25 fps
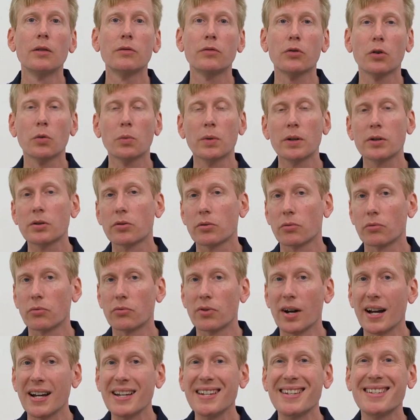for which
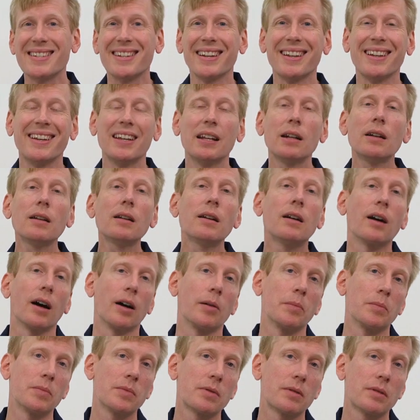rising
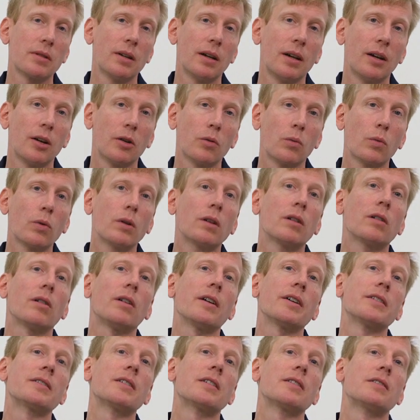incomes would
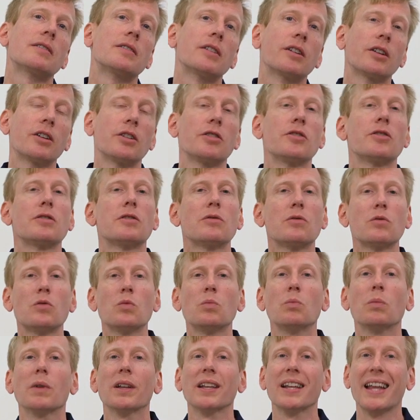cause us to
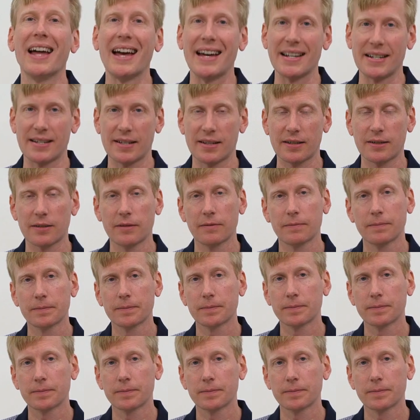consume less.